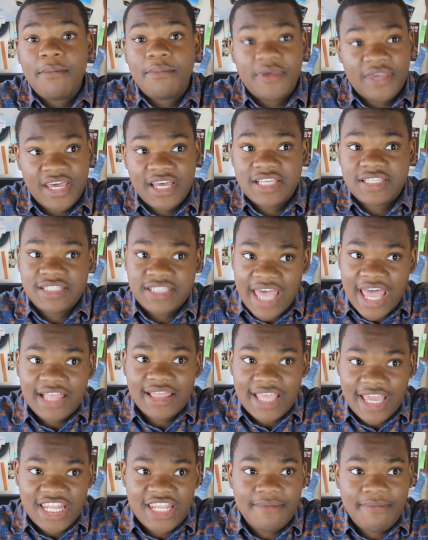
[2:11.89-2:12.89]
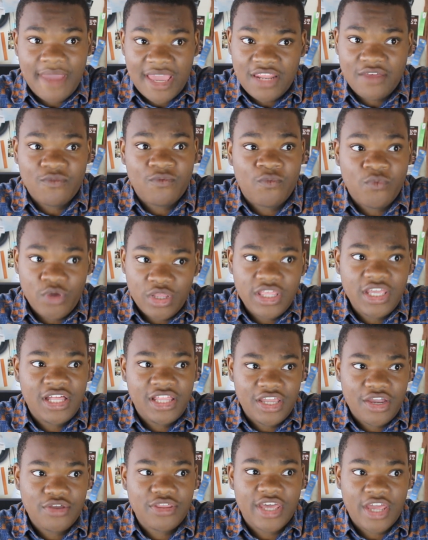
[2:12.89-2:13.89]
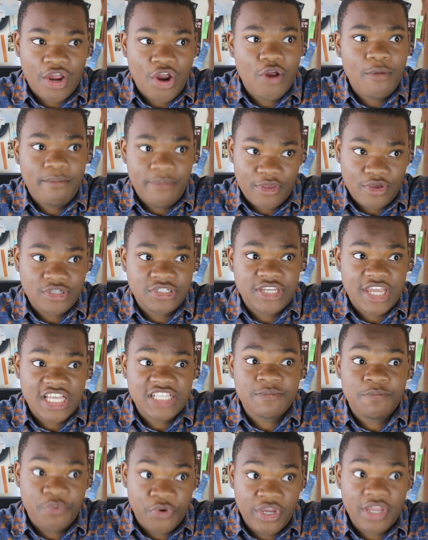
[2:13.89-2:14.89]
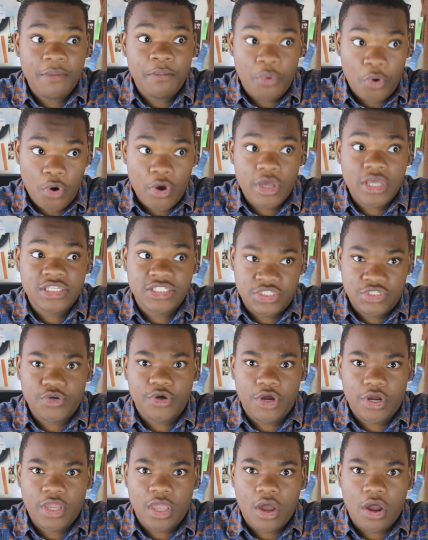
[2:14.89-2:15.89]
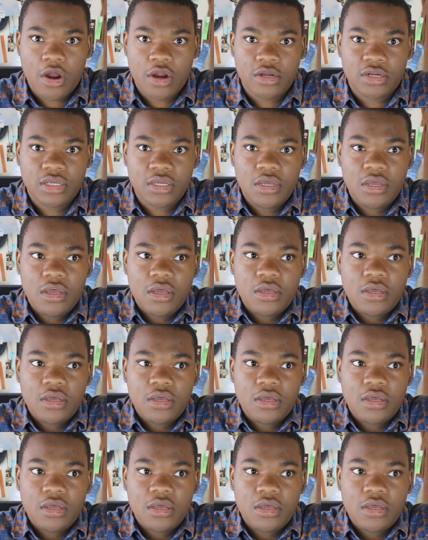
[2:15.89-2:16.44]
because that lady made it really clear that her milkshakes bring boys to her yard.